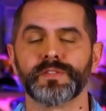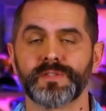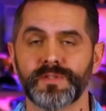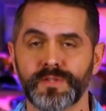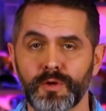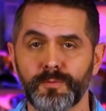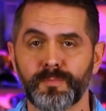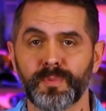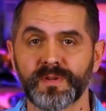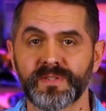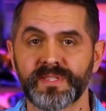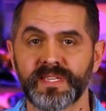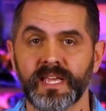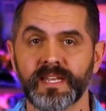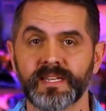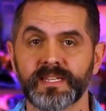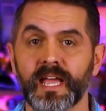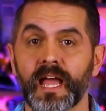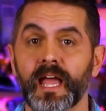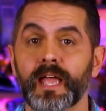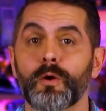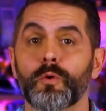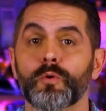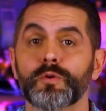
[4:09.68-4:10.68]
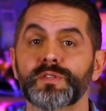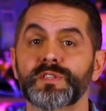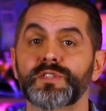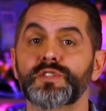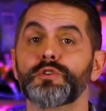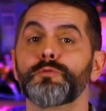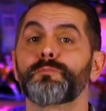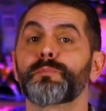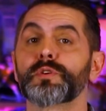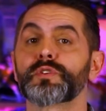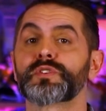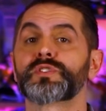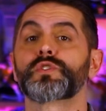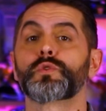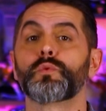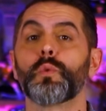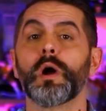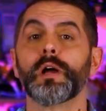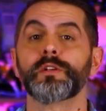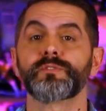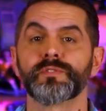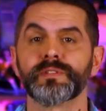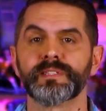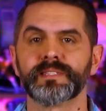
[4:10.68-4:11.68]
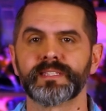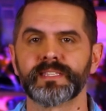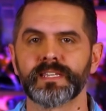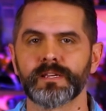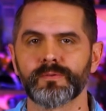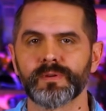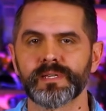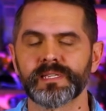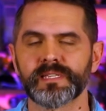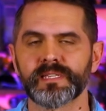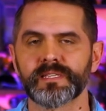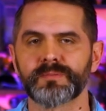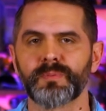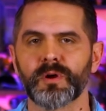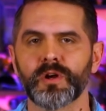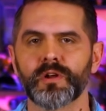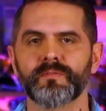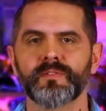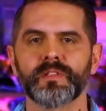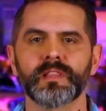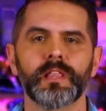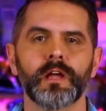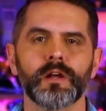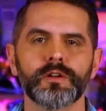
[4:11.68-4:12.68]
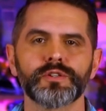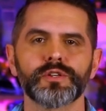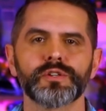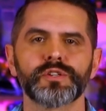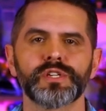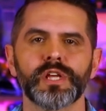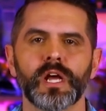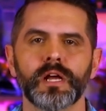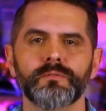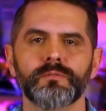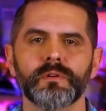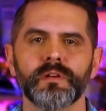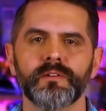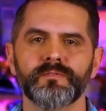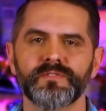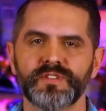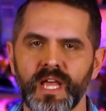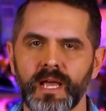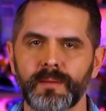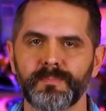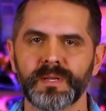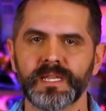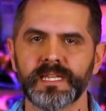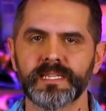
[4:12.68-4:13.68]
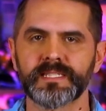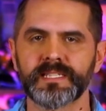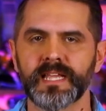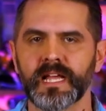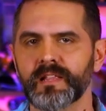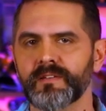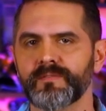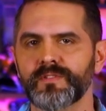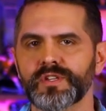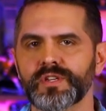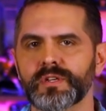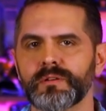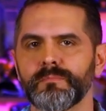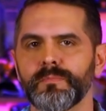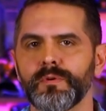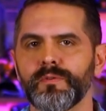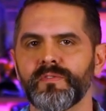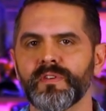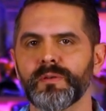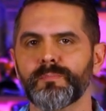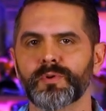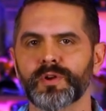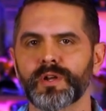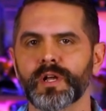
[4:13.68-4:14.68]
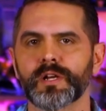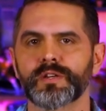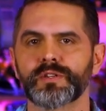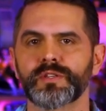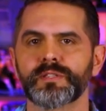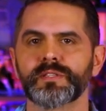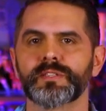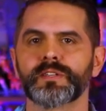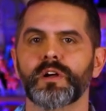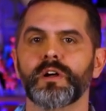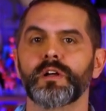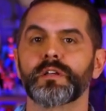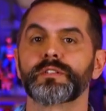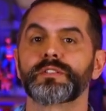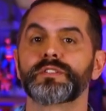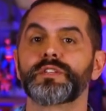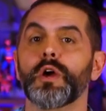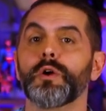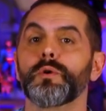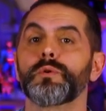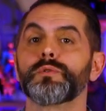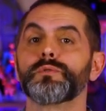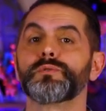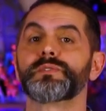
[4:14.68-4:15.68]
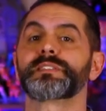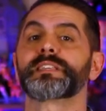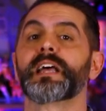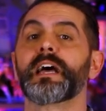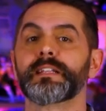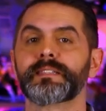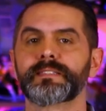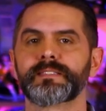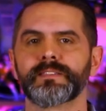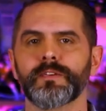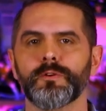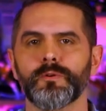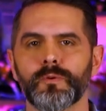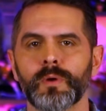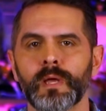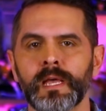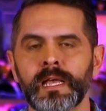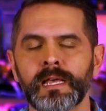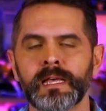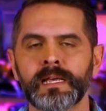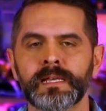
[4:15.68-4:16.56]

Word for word: The Super Sentai, or Super Squadron series, is part of a larger genre of Japanese television movie productions called Tokusatsu.